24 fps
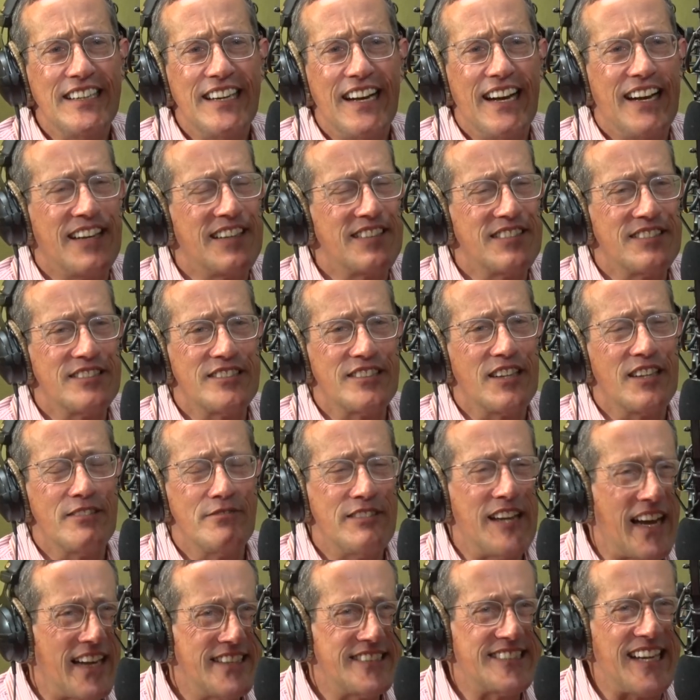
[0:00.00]
and a
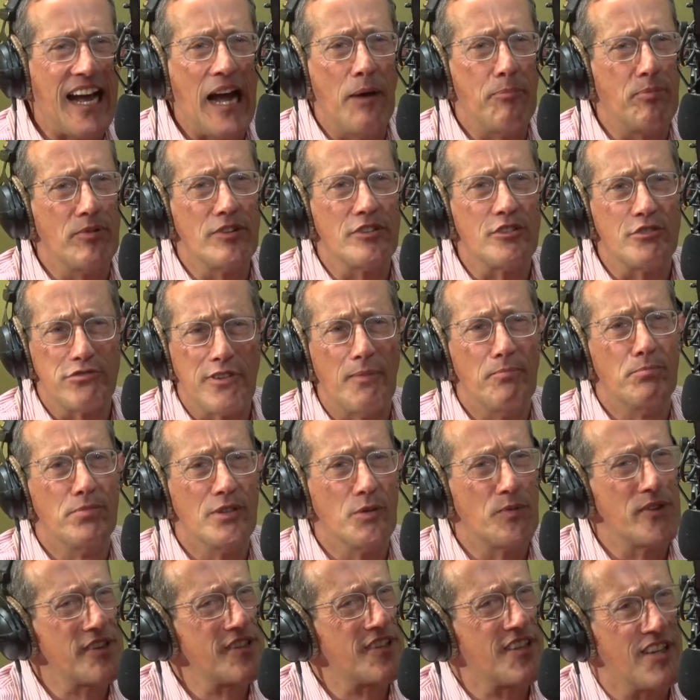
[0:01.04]
nice apple crumble
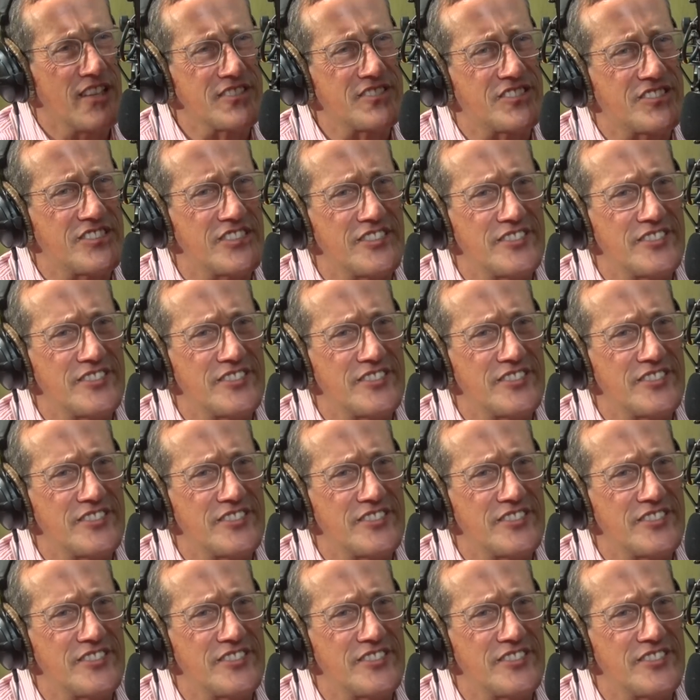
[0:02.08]
with custard.